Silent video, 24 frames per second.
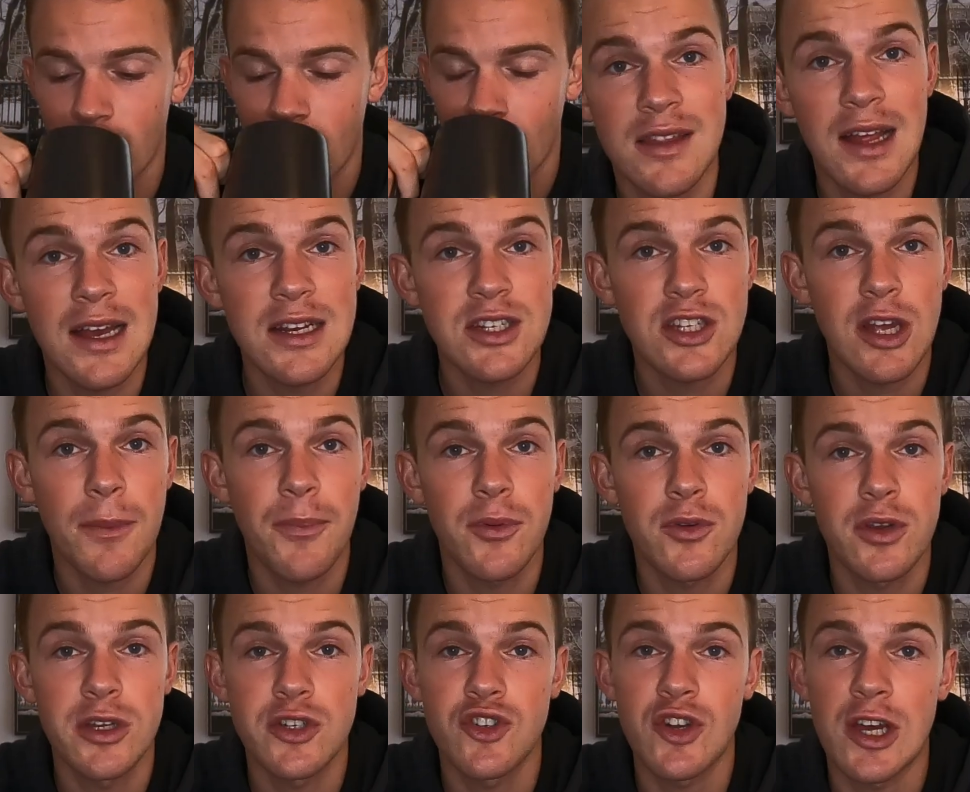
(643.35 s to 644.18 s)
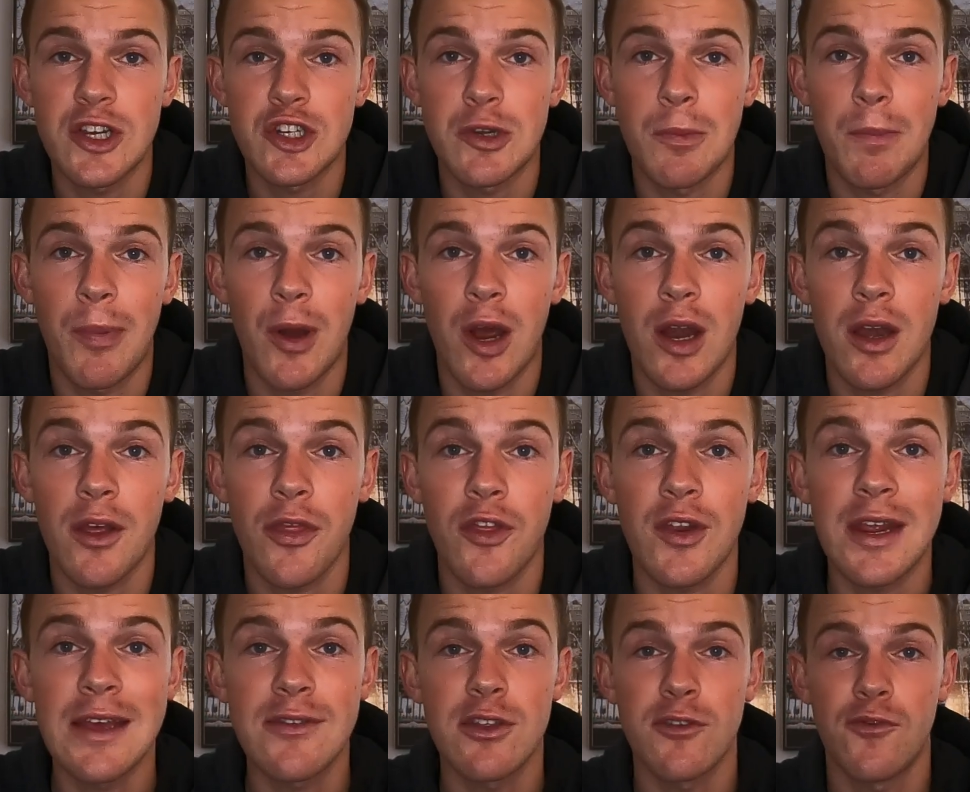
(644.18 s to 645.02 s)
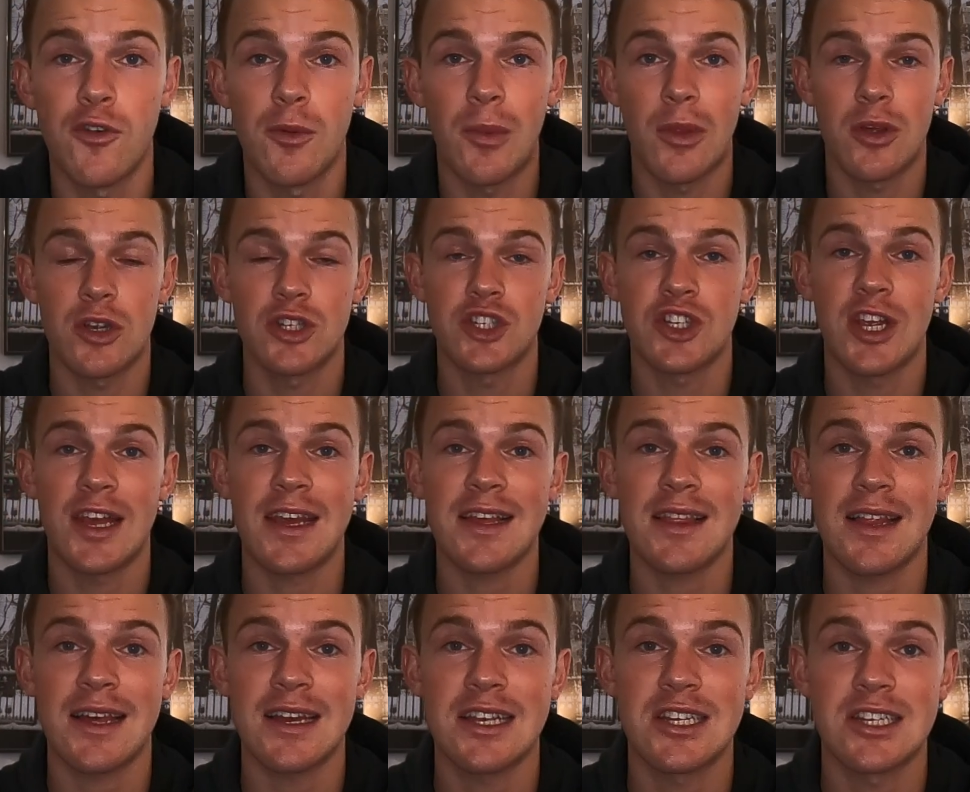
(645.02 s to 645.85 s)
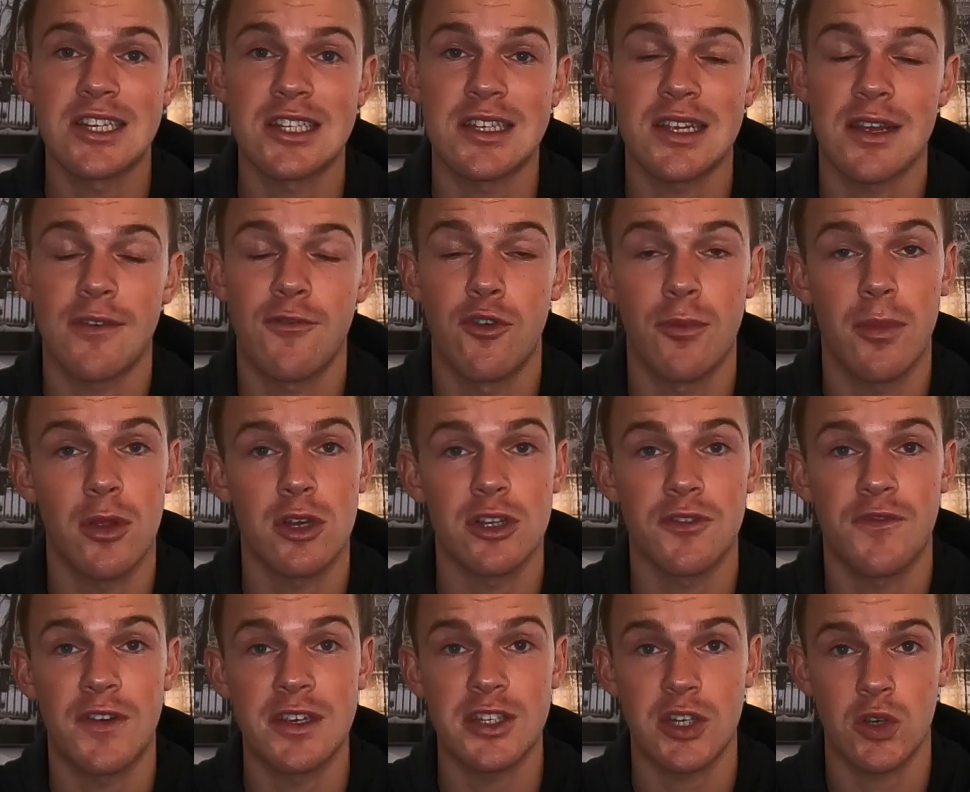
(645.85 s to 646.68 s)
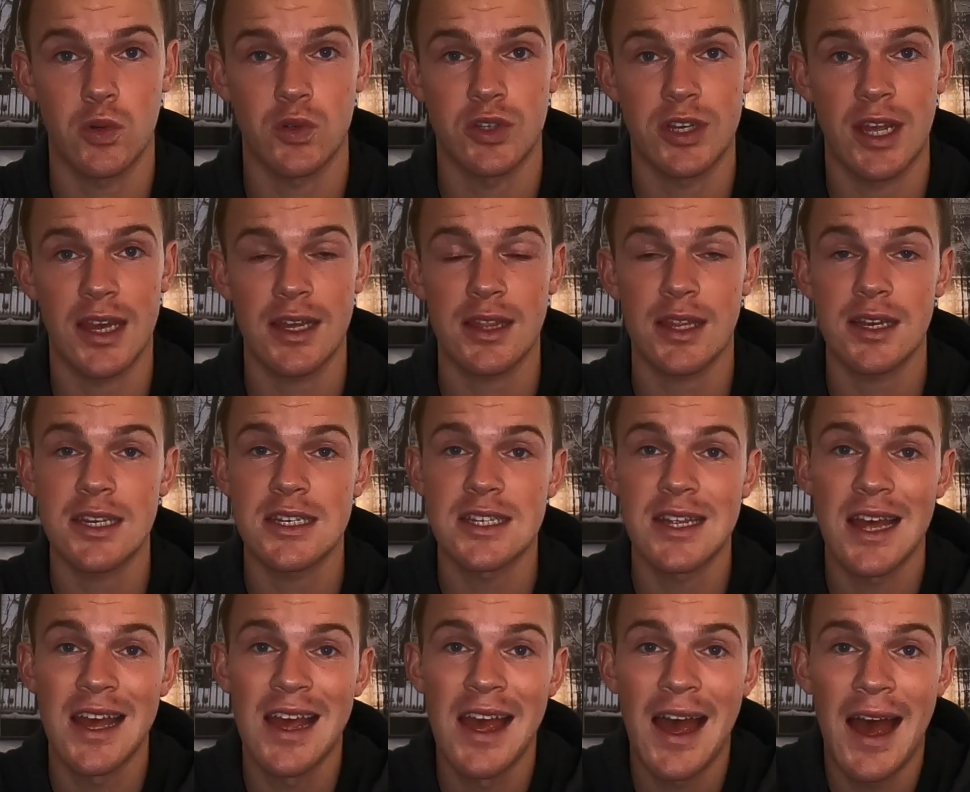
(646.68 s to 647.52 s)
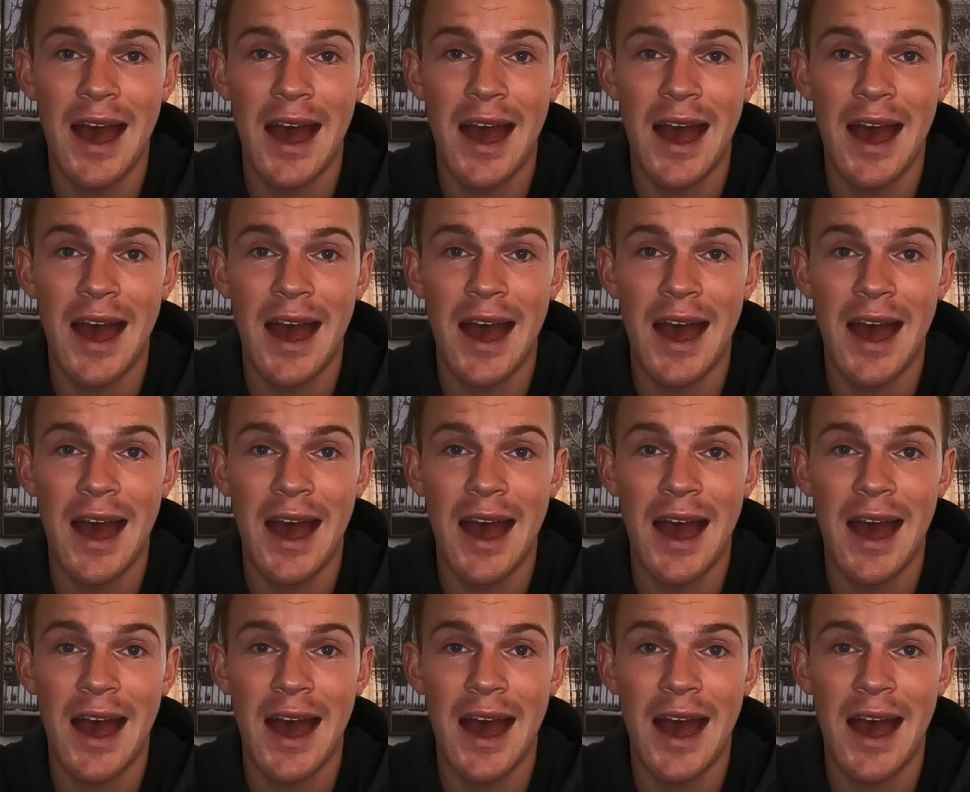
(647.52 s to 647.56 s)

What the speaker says: And last up on nutrition, part 3 of the footballer's checklist, footballer's physical checklist,